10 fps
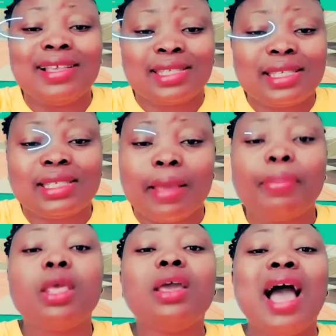system
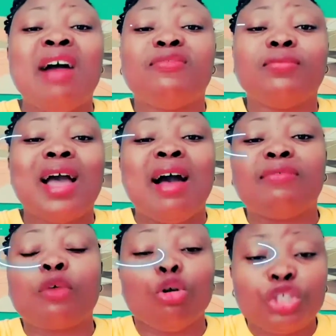
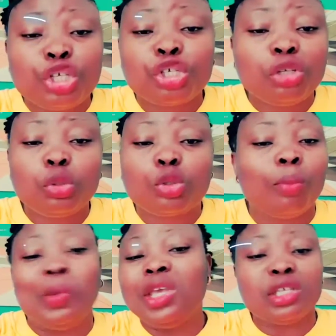have conditioned you to
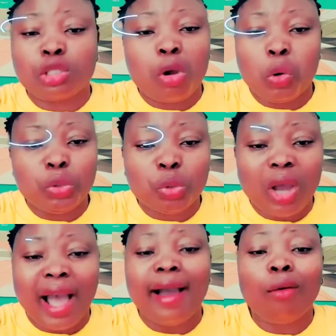be is not who you
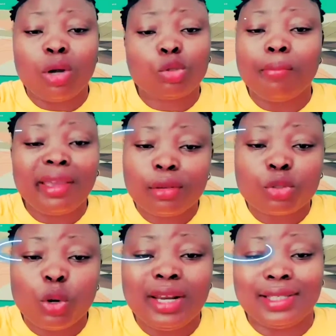are. I want to make you
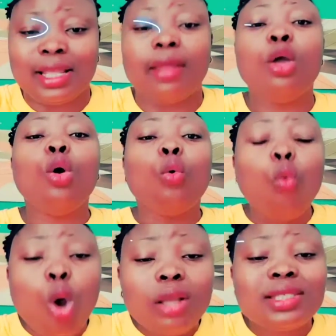to understand
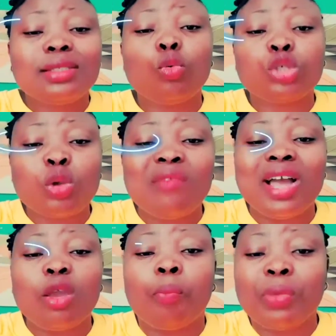
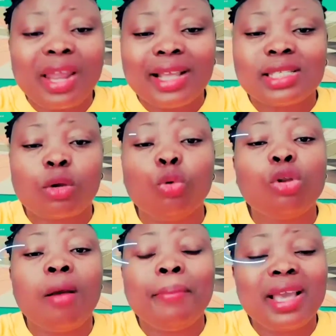whatsoever your parents could
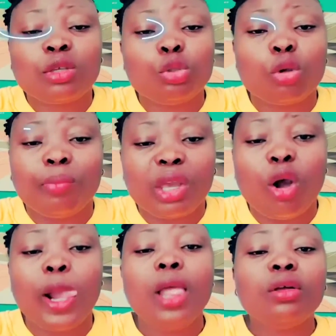not make you to
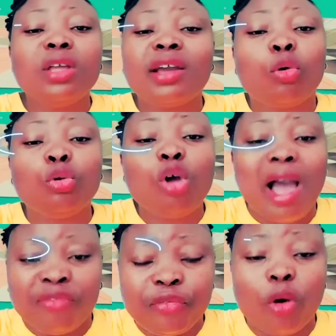become, they could
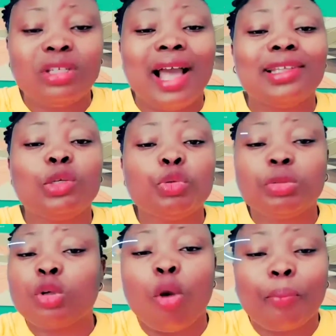not afford, and you
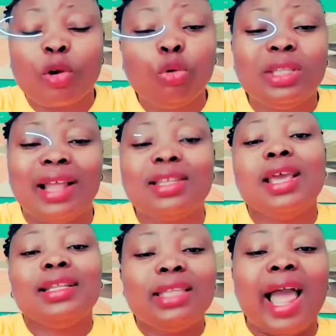conclude that
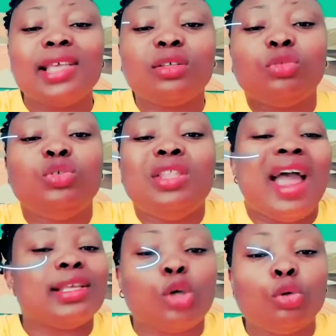
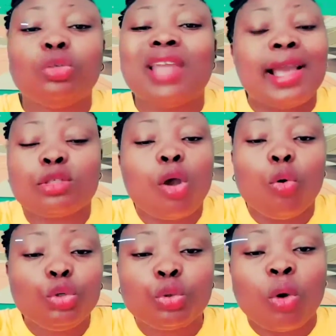is not
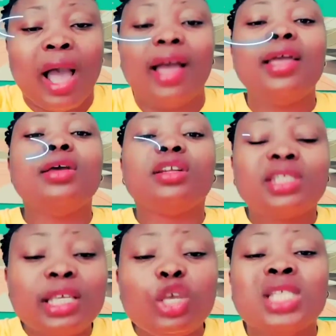who you are.
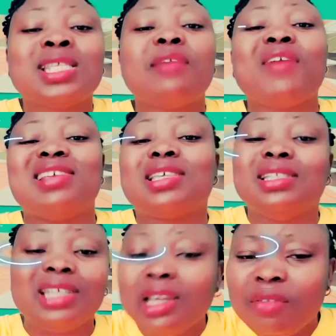See yourself as a
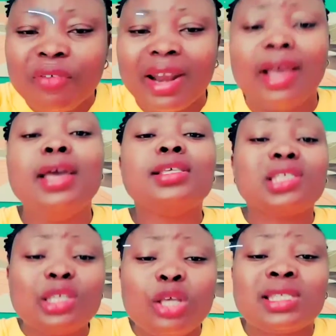deliverer.
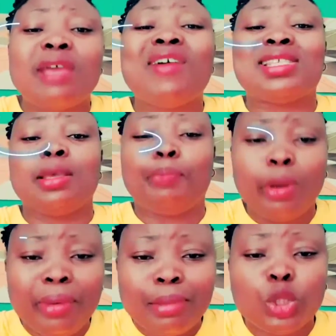See yourself as a
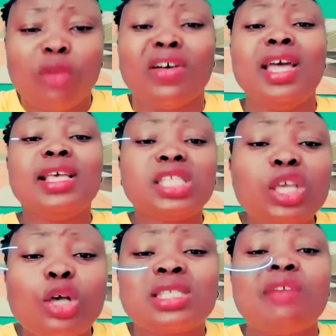problem solver.
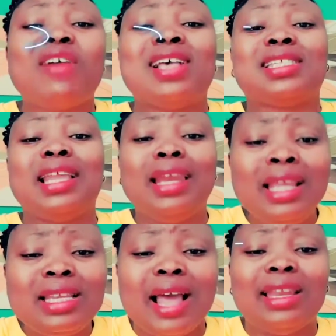See yourself as a
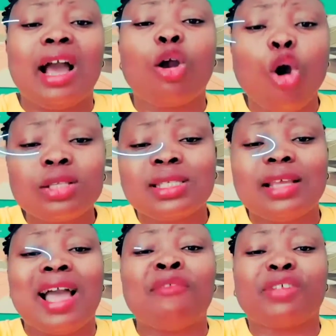leader that God
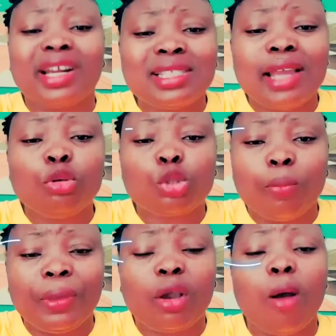have created you to
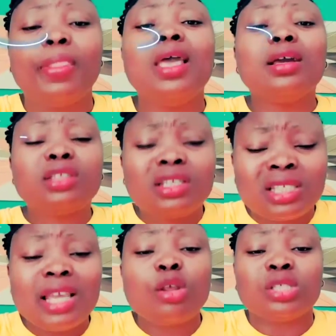become.
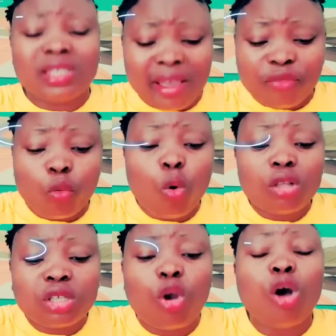See yourself,
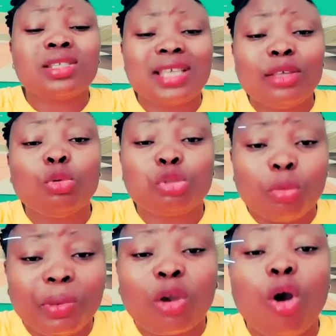what God said you
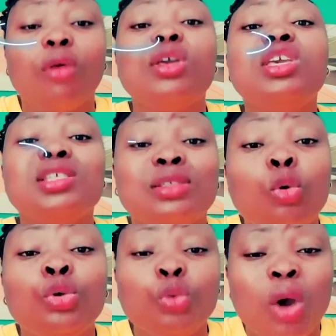should become is
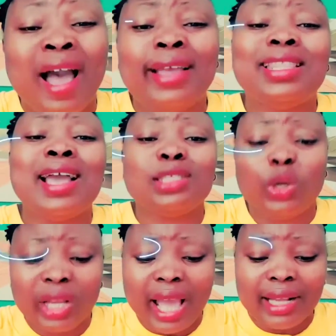who you are. That is
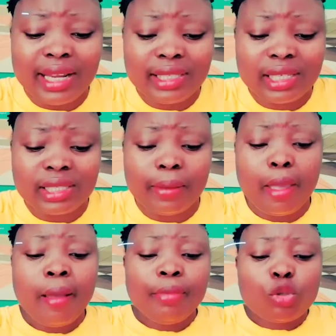your real identity.
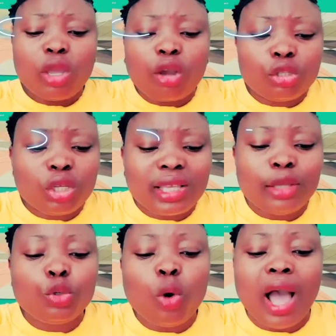So he continues
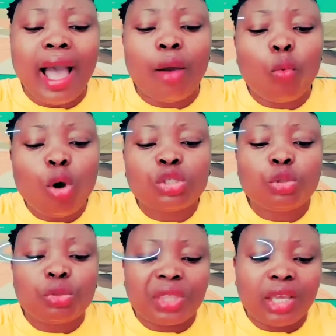saying, you are what
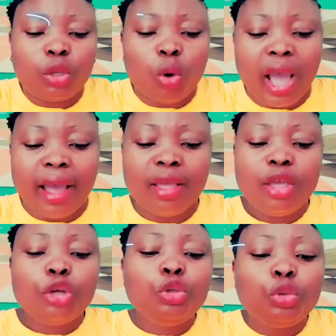you think you are.
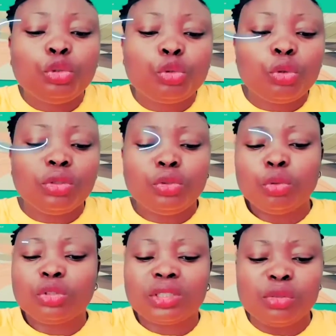You
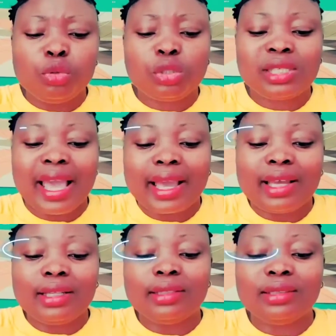take
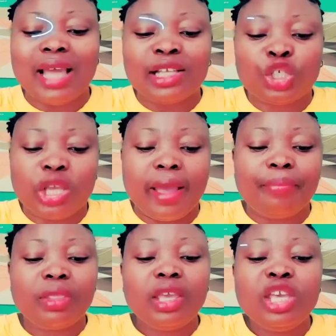that
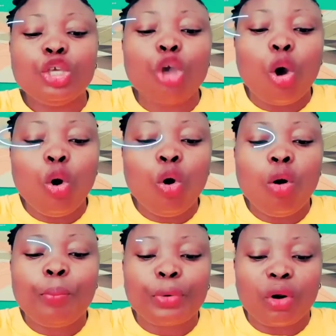chair in your
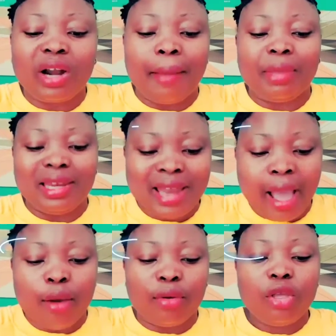own programming.
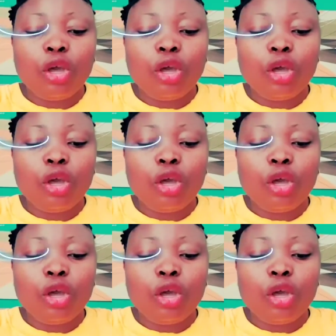Now,